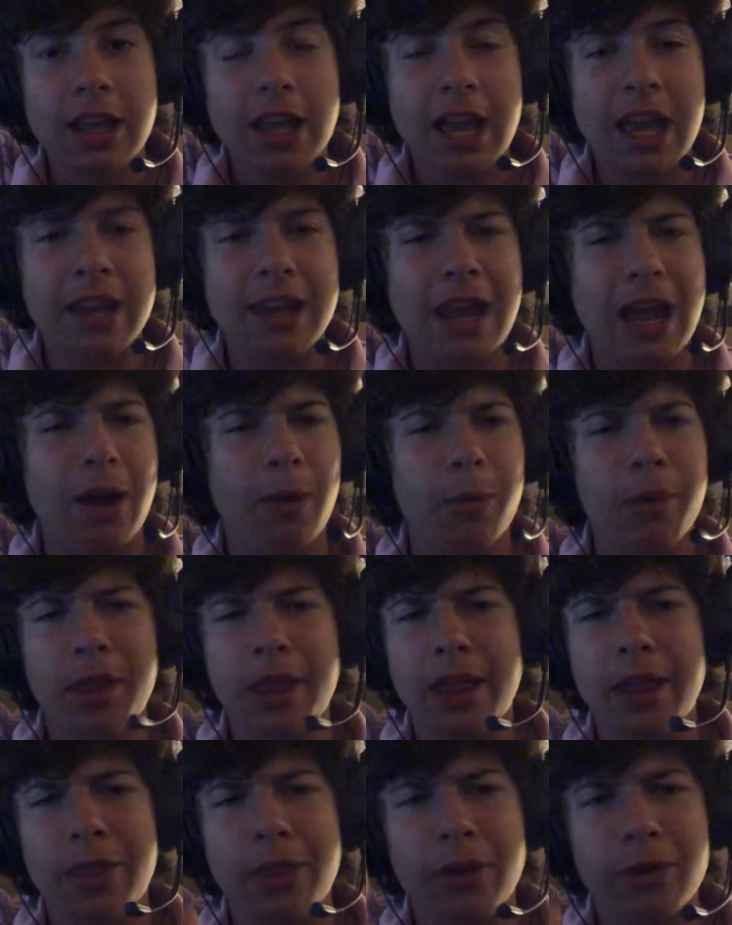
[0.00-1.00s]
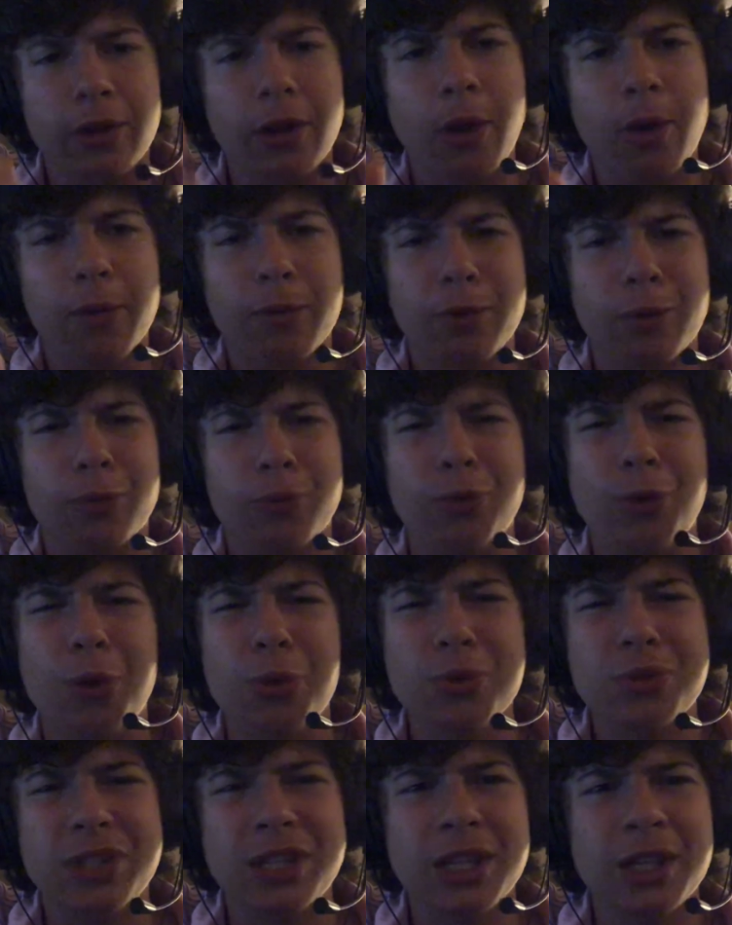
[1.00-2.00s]
And now what are they? They're going for
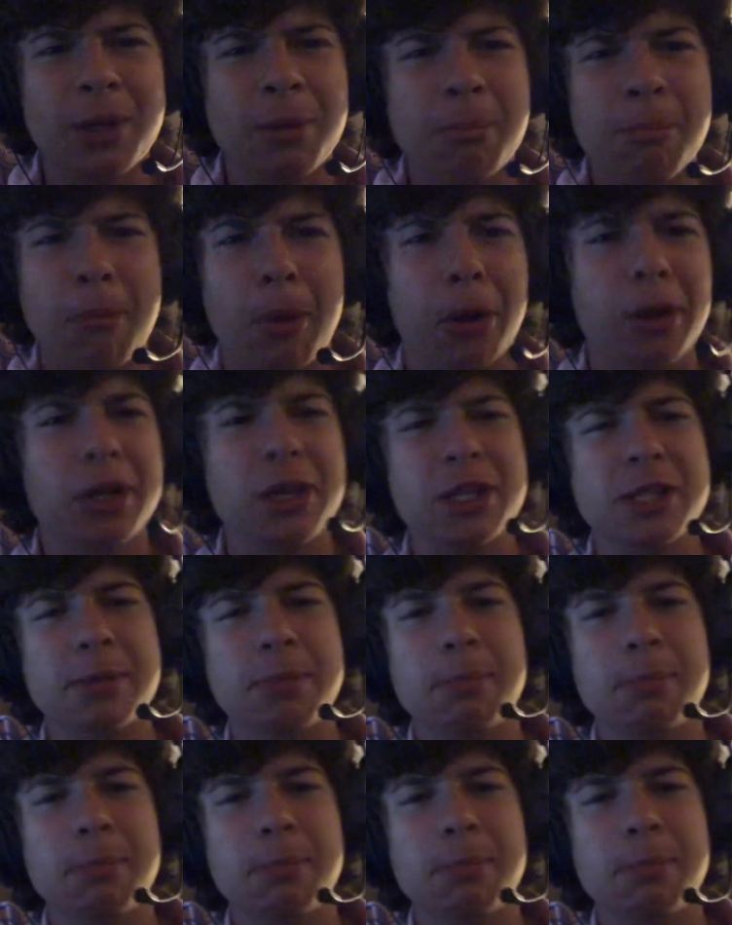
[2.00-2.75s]
Rozier, Marcus